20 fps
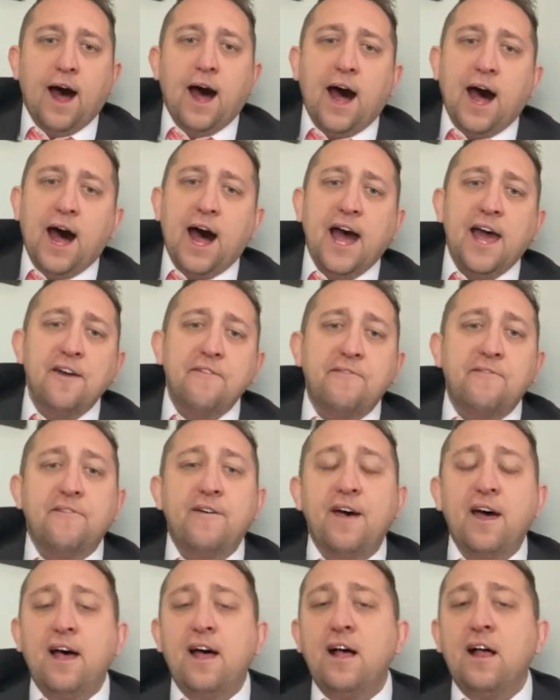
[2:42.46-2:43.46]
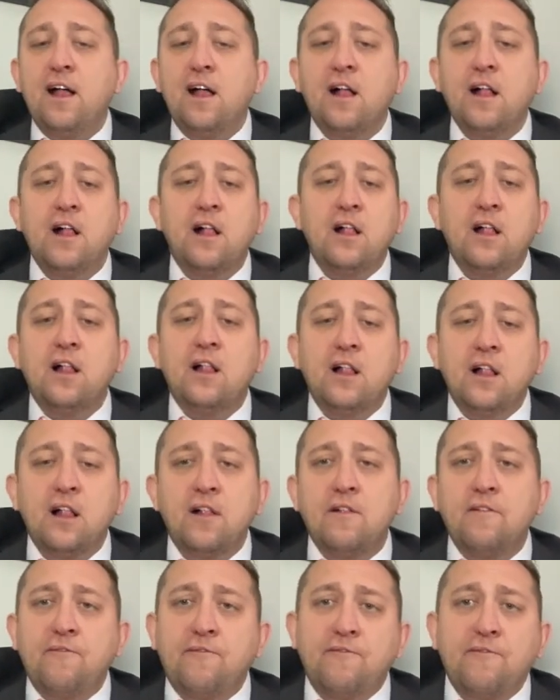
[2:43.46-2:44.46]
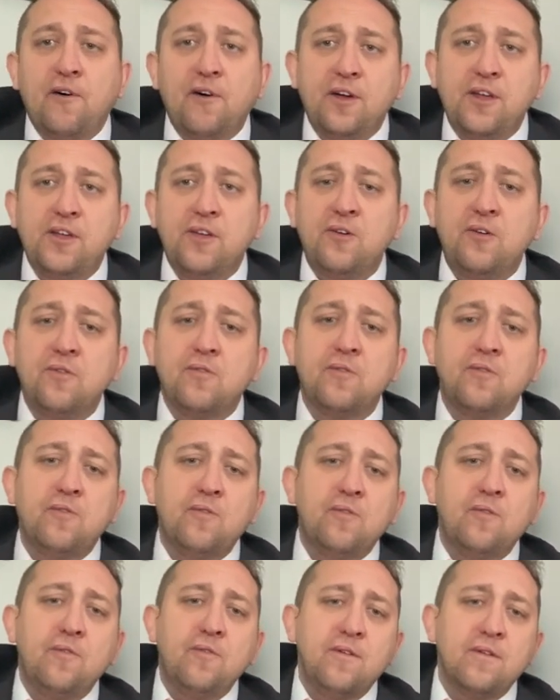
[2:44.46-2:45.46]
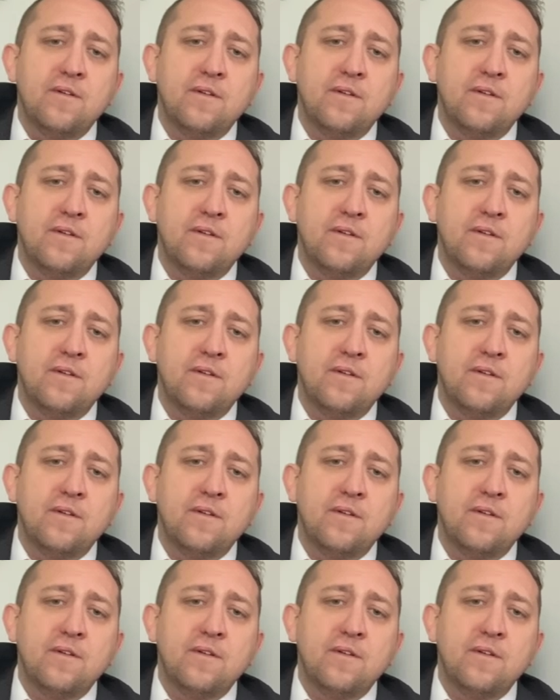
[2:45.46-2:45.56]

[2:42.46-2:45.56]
I fell for you,